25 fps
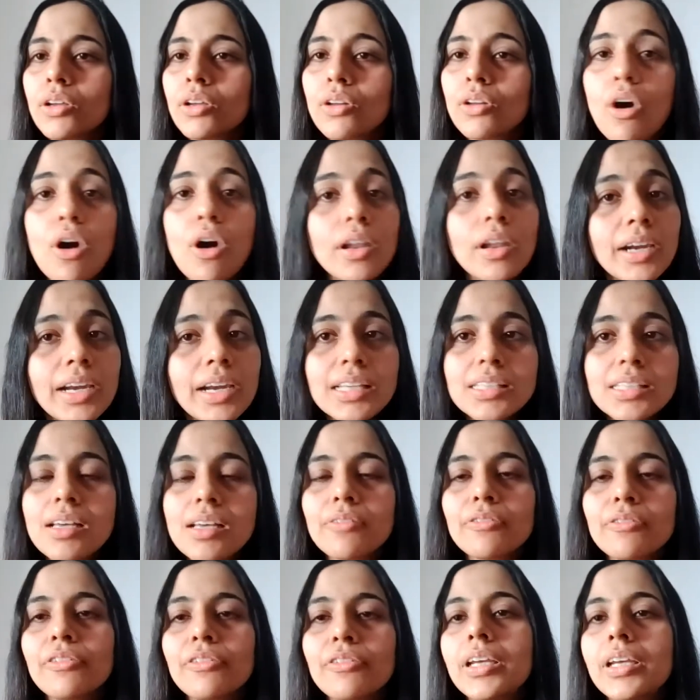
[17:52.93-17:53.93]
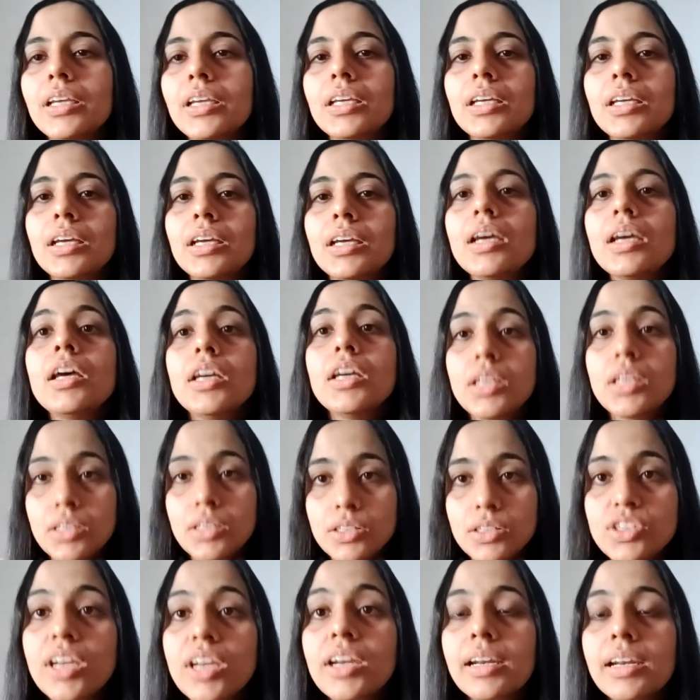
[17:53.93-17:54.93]
holidays are free,
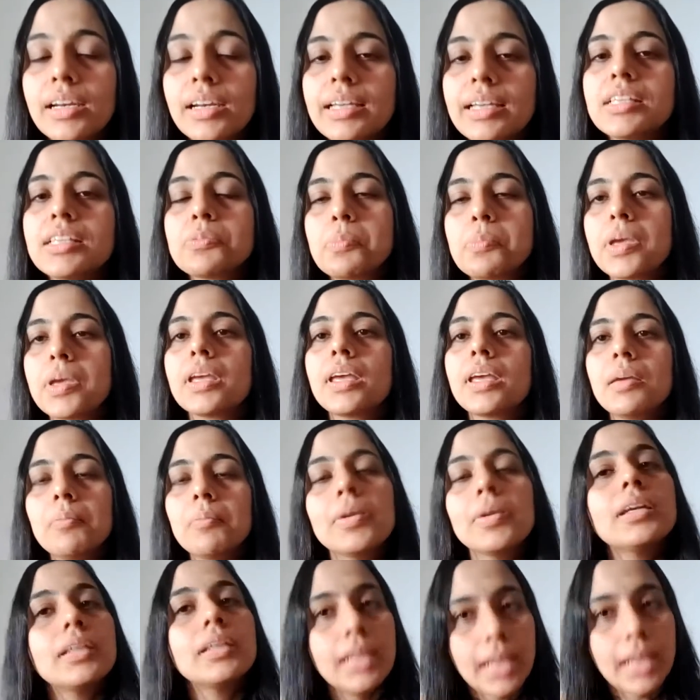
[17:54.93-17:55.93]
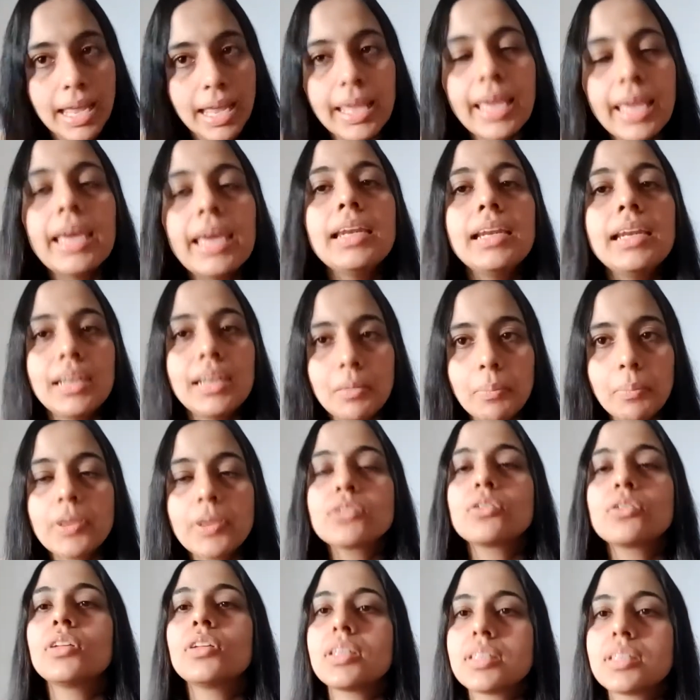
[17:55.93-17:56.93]
generally speaking. But again, it depends
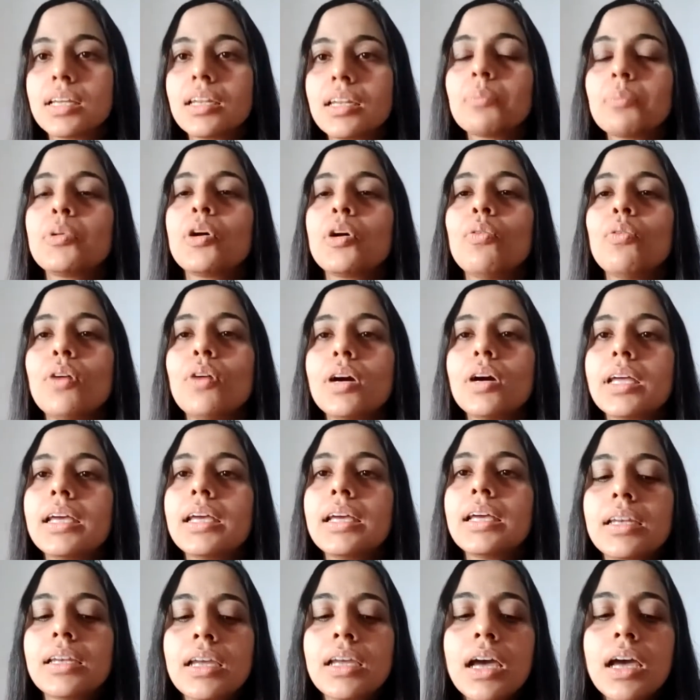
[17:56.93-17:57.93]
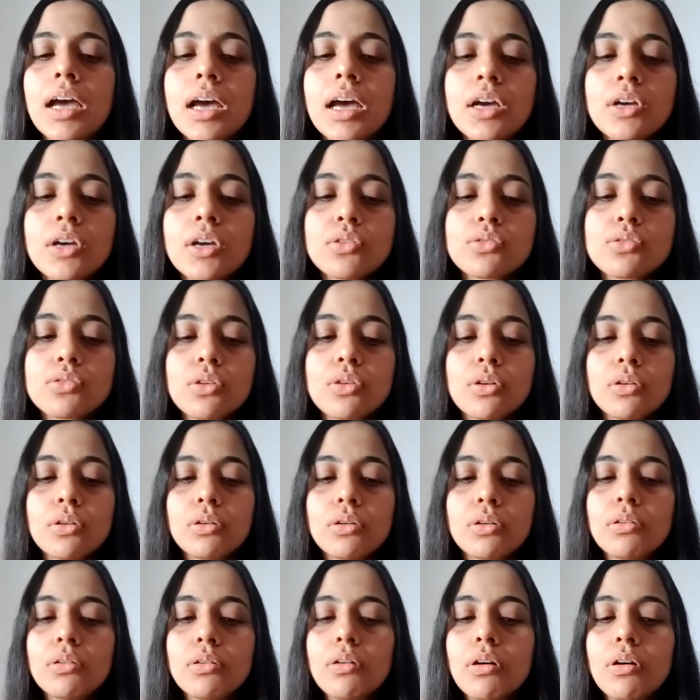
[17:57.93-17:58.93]
on the setup you're working in.
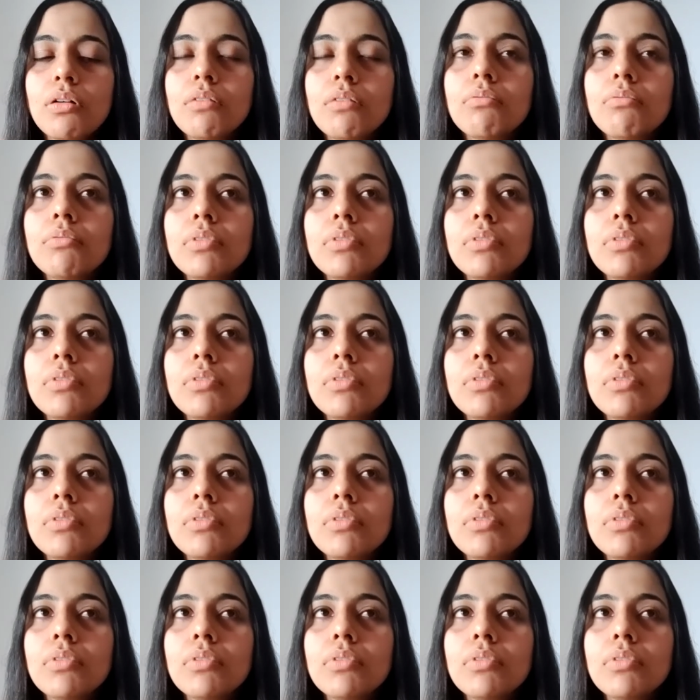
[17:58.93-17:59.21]
So